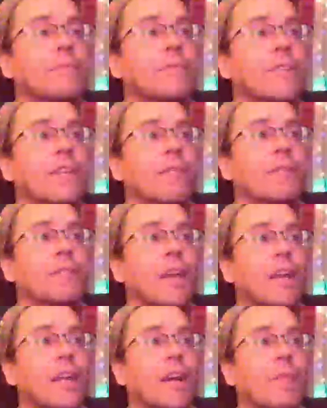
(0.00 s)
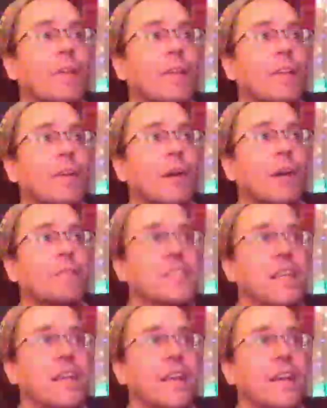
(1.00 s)
He was like, I'm into
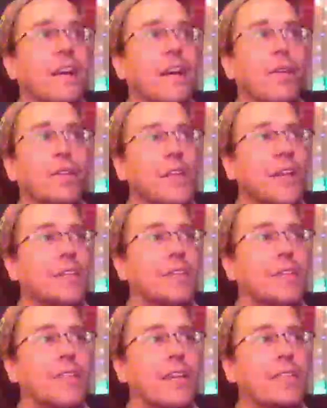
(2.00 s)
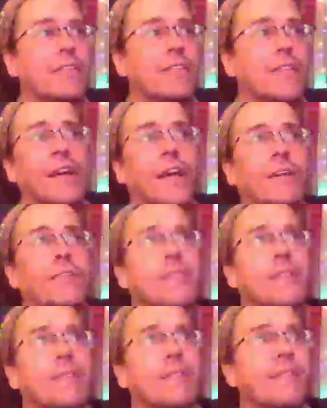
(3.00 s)
UFC. I was like, dude, that sucks.
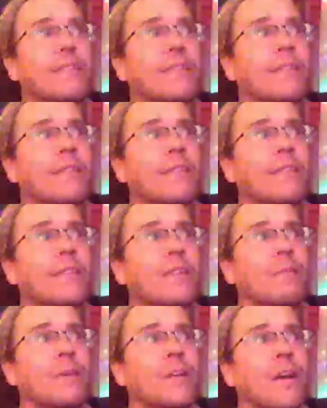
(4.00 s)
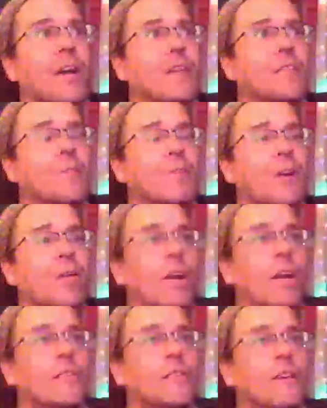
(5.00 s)
You'd be an awesome pro
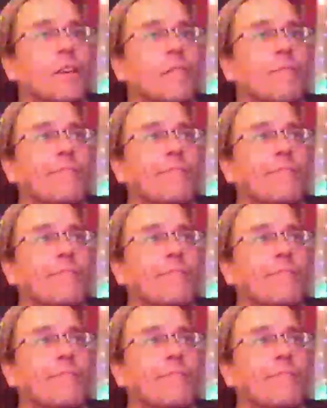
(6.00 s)
wrestler.